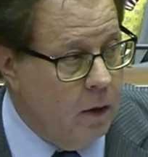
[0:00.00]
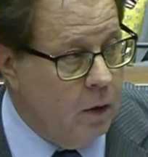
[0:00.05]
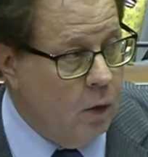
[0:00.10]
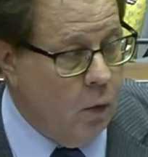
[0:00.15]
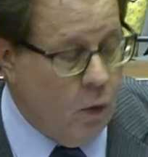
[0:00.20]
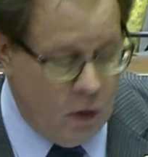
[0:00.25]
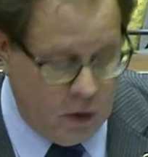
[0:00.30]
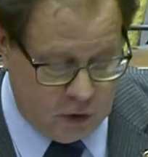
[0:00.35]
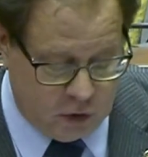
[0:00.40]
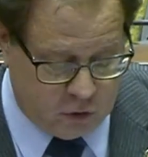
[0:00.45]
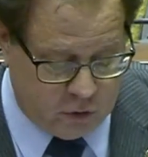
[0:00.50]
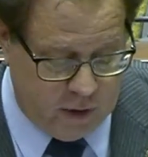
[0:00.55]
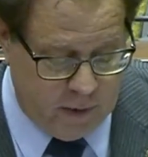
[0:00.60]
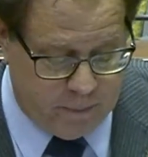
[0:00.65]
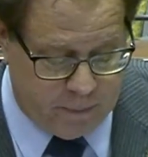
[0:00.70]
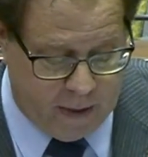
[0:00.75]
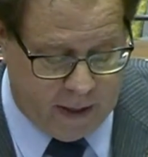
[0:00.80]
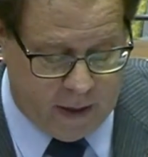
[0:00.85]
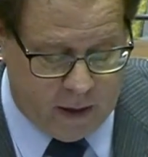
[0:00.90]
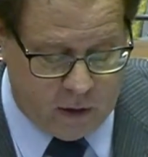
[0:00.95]
The Wall
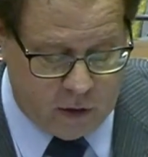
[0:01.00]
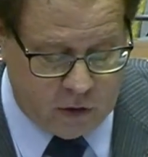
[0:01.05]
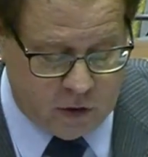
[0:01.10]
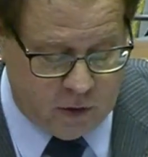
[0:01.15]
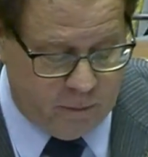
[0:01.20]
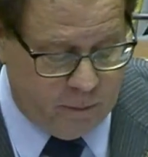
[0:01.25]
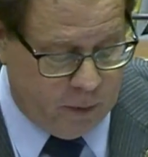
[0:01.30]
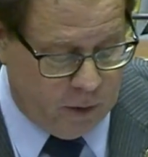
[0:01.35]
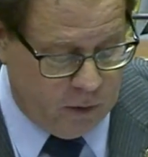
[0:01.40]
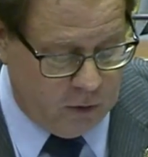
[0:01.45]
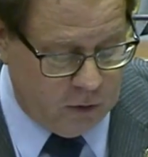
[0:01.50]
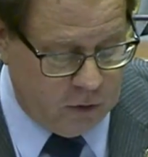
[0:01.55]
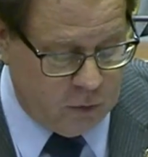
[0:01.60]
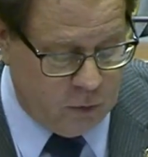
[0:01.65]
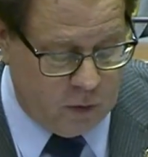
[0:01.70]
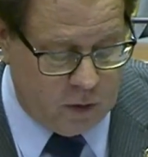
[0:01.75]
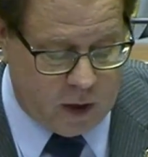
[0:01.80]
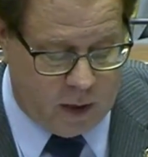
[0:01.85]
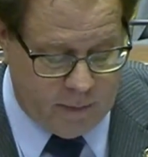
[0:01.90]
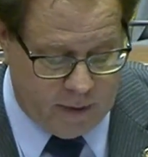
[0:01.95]
Street bears and bulls
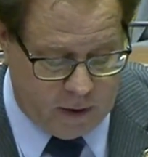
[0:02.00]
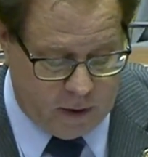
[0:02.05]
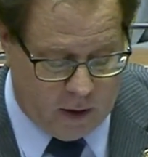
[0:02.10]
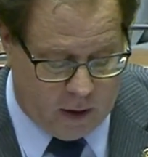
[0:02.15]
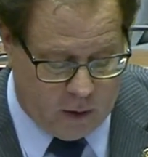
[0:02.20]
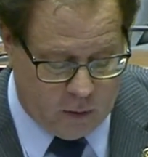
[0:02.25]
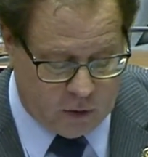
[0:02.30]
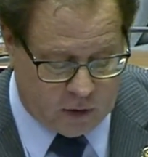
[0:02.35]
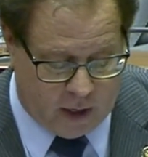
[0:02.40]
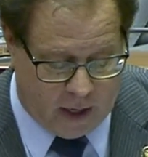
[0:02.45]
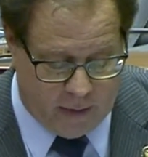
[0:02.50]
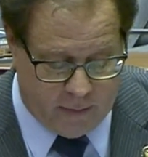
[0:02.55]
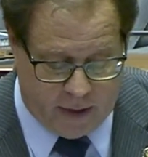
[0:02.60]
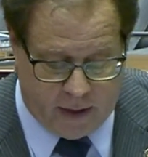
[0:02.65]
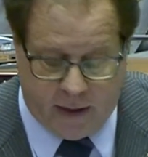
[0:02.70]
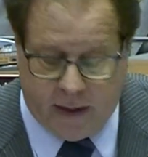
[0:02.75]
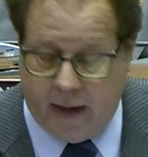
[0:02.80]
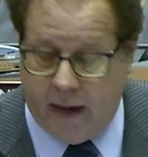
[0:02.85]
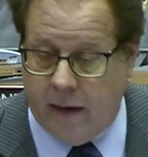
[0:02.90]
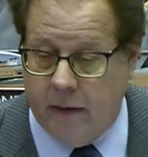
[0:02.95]
will come and go time
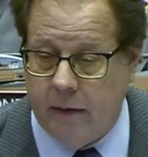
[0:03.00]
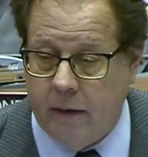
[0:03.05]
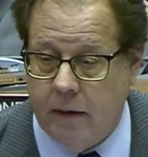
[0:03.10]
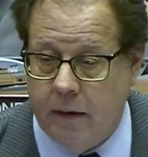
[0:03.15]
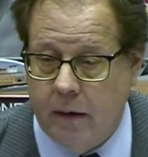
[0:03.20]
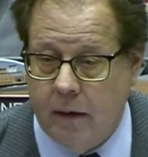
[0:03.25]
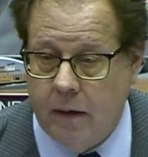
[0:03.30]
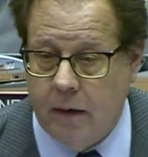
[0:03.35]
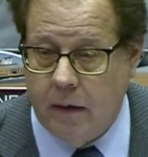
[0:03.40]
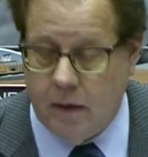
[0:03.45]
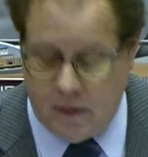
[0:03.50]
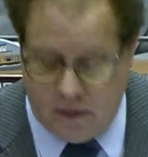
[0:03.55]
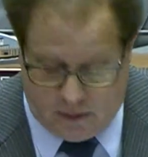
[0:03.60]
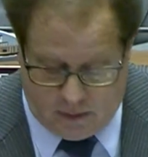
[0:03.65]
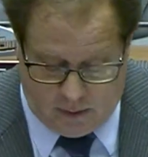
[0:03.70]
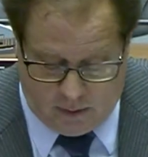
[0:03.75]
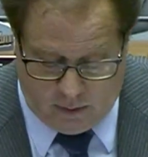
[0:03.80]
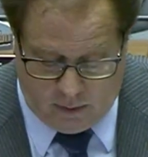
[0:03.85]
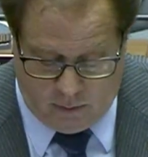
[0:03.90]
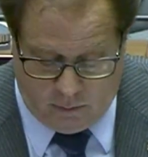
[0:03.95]
and again.
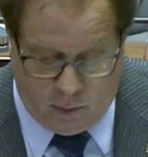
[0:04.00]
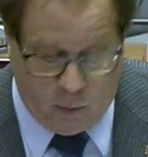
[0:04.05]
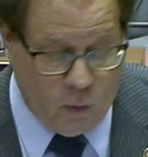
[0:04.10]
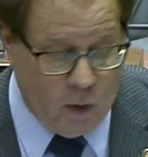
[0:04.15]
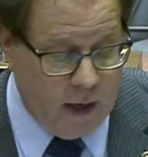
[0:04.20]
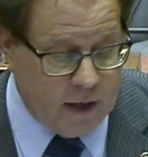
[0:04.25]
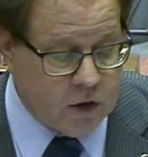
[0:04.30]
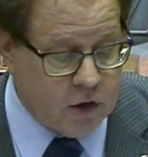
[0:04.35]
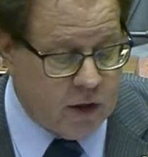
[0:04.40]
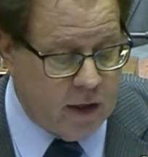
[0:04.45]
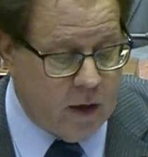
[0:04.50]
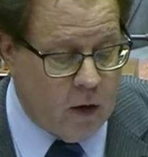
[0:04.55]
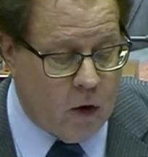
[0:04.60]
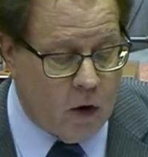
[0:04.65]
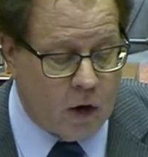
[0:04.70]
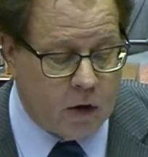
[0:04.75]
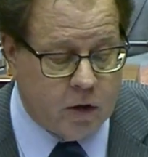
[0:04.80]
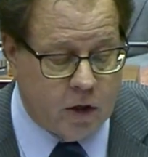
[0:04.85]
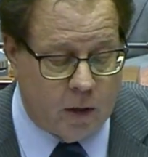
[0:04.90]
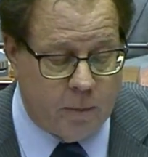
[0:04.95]
But watch the
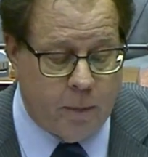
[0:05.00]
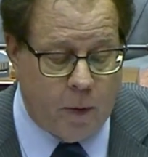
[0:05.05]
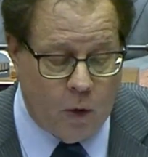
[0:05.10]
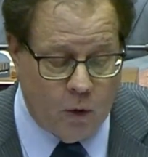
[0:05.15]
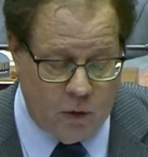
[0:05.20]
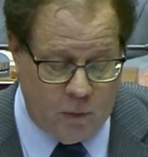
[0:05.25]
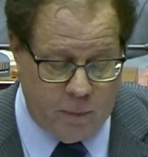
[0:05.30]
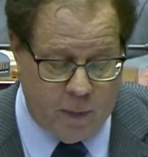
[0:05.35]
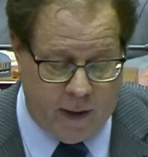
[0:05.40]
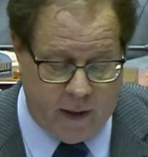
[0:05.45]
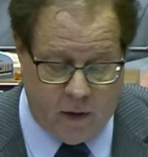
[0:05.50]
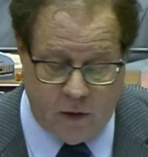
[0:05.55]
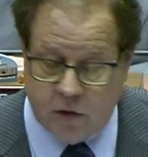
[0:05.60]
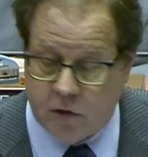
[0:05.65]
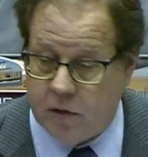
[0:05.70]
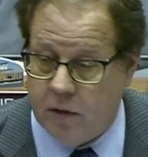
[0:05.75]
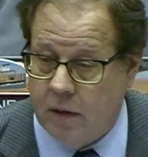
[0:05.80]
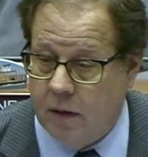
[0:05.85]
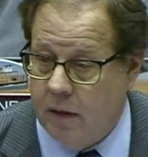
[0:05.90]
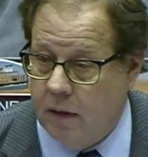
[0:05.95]
Arctic polar
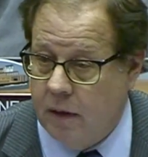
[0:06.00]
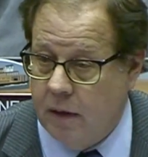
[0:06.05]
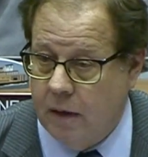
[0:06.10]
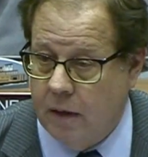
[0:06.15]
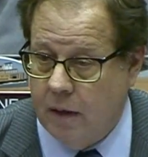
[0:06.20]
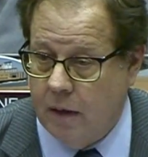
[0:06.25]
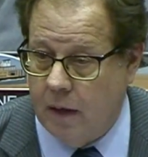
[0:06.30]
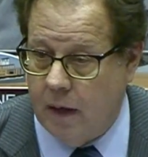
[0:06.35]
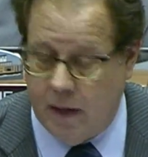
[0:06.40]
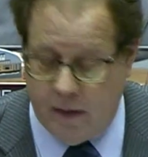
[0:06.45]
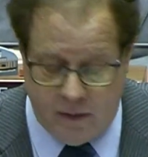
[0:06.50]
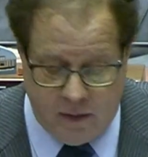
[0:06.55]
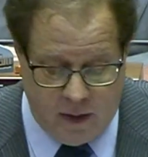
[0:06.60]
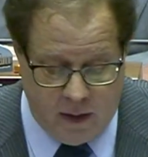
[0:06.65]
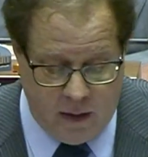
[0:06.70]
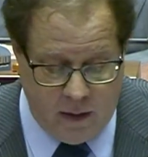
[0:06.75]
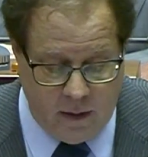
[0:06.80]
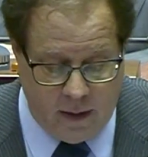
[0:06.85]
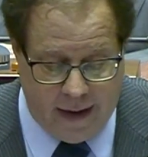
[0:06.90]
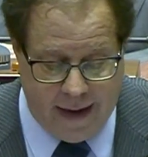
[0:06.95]
bears and
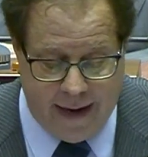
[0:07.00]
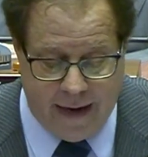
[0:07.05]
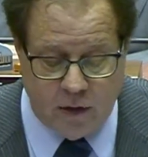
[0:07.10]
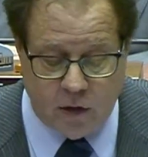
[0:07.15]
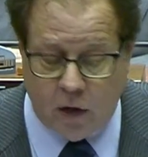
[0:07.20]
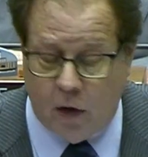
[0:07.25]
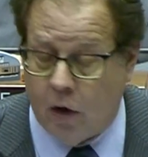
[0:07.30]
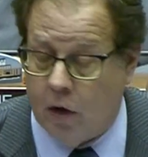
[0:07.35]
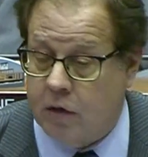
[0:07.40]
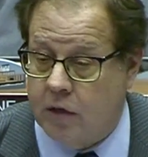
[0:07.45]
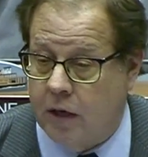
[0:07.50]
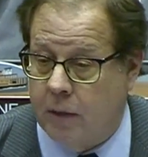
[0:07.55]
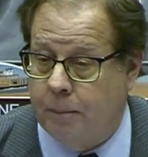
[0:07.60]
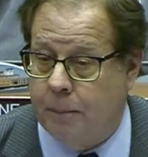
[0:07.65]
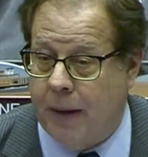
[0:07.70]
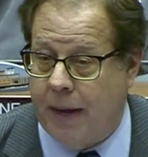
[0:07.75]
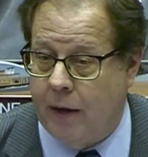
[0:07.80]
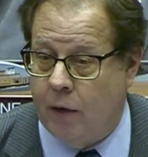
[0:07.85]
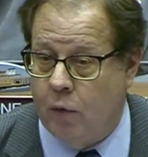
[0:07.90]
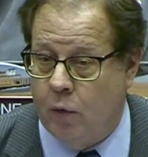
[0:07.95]
the
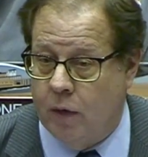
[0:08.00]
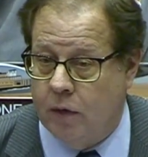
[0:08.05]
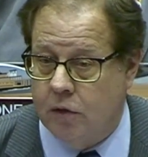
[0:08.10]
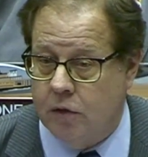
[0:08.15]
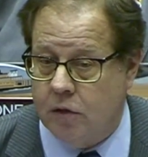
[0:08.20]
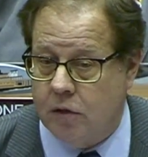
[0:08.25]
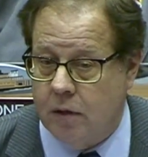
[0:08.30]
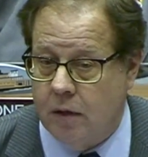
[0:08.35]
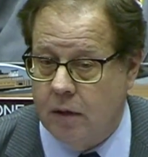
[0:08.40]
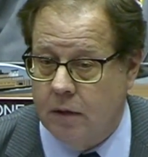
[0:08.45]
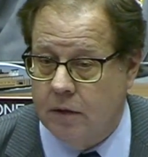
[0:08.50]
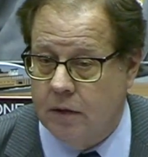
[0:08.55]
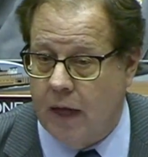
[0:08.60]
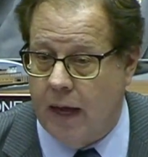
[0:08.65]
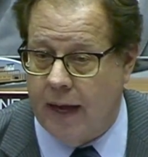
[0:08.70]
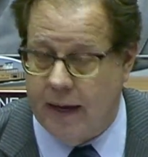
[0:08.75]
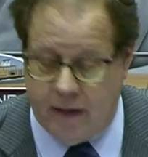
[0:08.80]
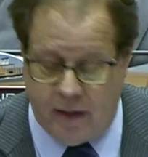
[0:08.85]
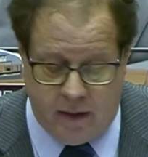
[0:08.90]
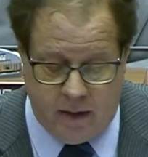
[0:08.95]
Antarctic penguins
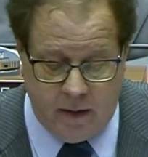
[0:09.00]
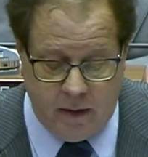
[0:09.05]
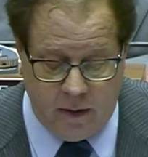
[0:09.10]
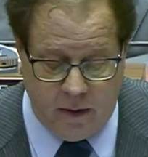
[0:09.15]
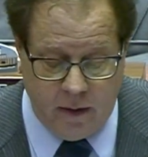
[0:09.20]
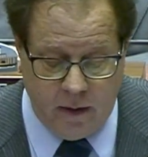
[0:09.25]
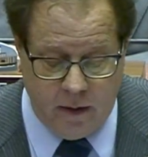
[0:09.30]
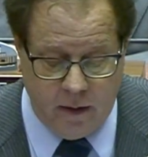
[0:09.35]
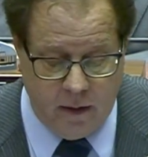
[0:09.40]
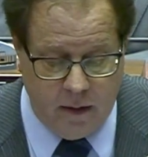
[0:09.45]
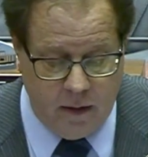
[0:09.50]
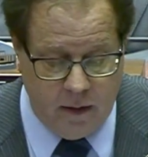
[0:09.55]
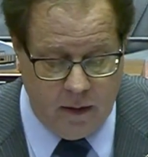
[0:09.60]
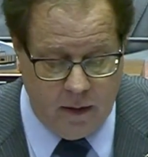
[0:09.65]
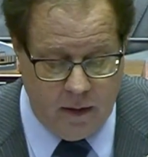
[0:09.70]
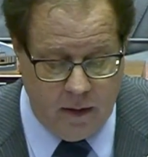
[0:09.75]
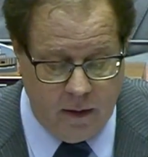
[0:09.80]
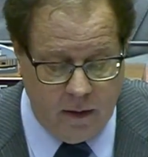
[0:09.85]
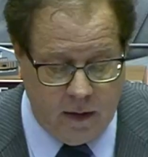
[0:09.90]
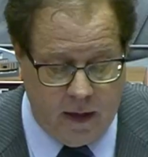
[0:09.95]
dying.
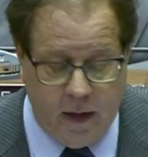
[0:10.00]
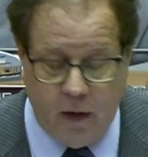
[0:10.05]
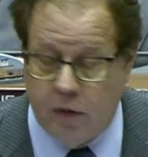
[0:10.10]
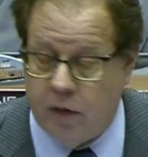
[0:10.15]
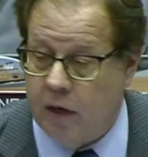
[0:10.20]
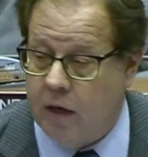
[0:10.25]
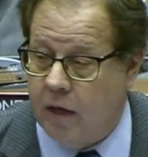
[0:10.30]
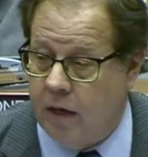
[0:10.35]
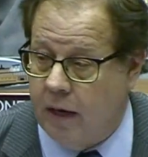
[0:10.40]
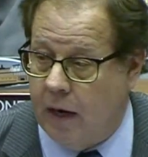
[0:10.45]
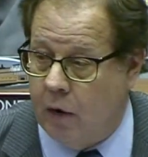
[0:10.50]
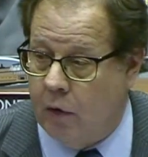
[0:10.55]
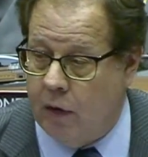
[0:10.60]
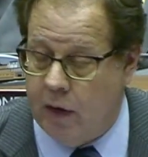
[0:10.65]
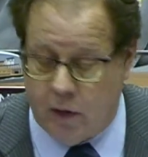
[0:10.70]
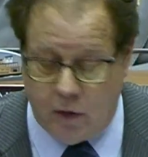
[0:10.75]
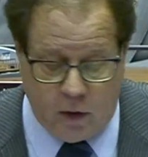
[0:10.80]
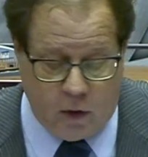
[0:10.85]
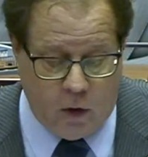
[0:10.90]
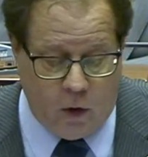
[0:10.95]
They are the
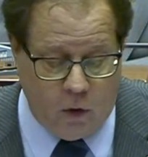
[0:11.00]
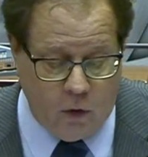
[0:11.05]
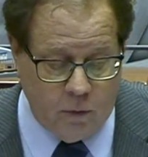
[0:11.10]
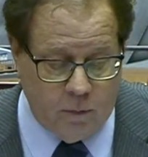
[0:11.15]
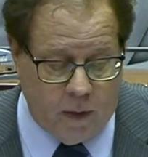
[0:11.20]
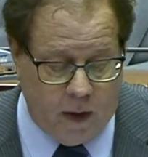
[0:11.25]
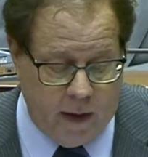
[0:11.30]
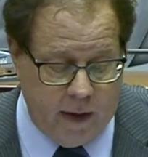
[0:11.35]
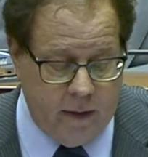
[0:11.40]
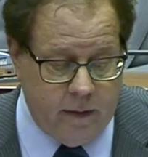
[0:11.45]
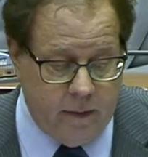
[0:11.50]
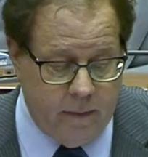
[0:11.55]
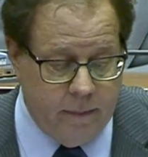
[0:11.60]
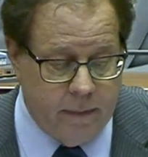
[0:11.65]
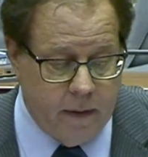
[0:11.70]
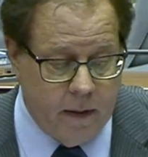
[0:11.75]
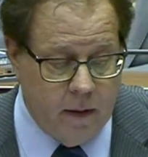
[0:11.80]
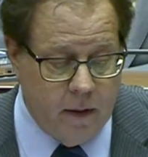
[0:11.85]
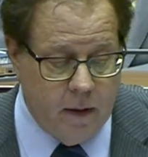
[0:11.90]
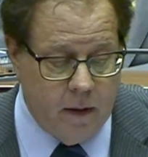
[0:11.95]
canary in the coal mine
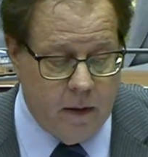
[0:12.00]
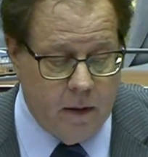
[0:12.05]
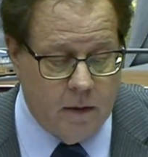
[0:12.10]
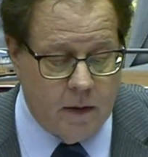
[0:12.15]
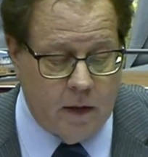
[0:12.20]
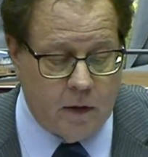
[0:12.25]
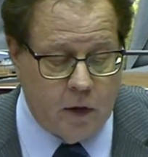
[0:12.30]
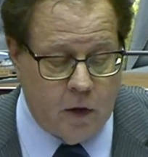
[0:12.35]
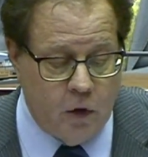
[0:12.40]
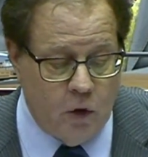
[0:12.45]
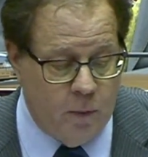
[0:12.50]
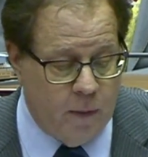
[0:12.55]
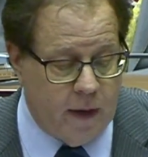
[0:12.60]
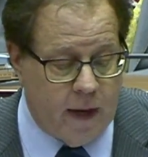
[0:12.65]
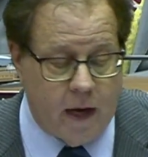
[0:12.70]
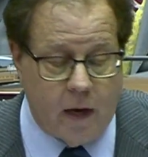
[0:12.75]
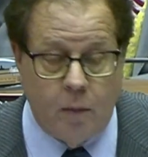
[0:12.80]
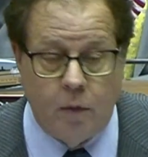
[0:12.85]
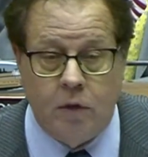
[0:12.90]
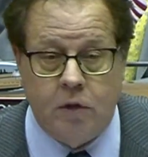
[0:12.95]
that the human
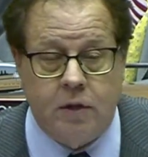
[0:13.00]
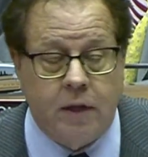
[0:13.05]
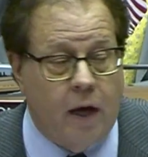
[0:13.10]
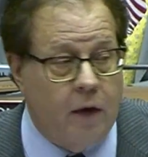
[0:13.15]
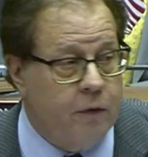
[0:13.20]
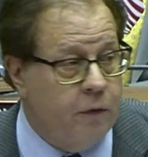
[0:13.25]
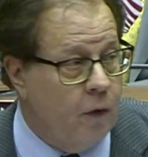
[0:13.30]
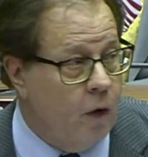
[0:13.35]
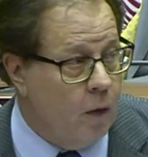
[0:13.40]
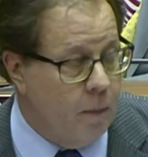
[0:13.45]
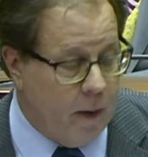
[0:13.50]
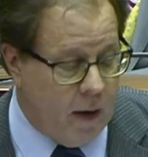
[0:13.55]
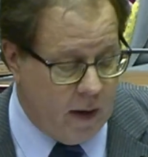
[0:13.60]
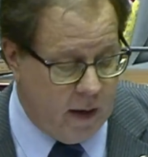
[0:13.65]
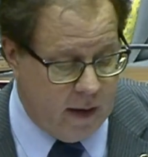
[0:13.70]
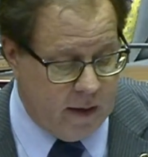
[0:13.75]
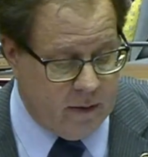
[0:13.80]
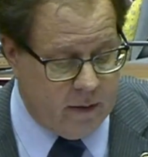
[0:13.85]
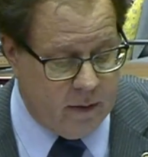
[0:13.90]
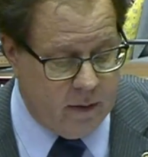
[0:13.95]
animal is not far
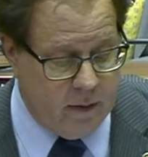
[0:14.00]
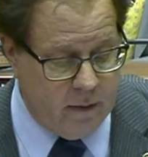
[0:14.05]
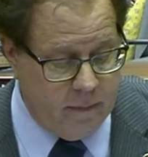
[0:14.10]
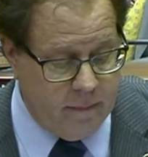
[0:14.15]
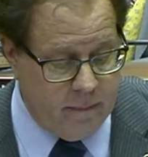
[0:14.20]
behind.